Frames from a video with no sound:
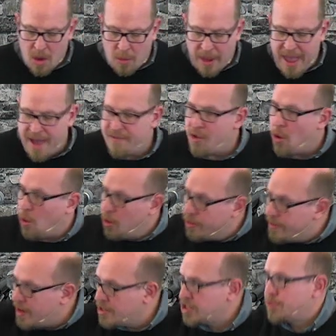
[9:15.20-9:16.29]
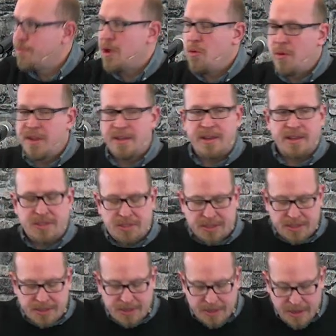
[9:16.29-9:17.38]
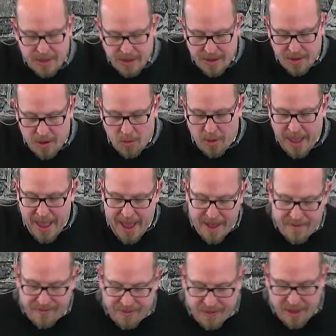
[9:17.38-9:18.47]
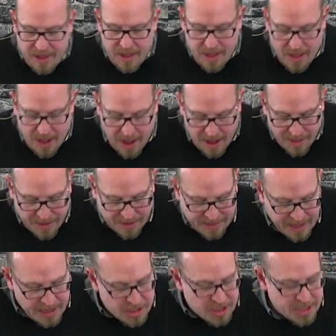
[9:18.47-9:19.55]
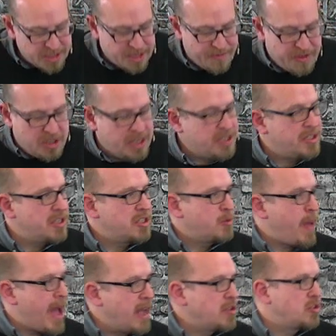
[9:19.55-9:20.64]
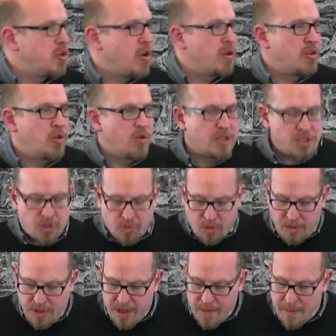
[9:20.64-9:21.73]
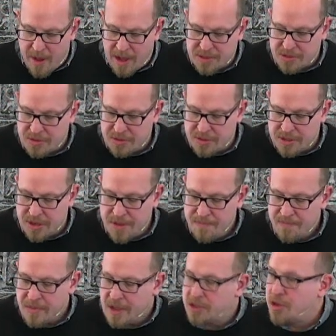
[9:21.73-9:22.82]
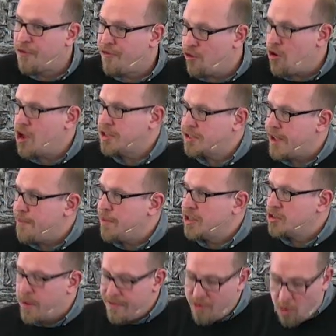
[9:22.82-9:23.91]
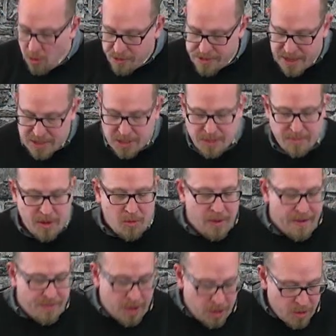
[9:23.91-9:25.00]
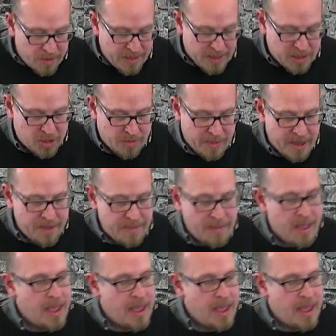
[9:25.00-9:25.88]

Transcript: we have the Old Testament witness, we have uh, the teachings of Jesus passed on to us through the apostles. So for us, that means we have the Old Testament, we have the New Testament.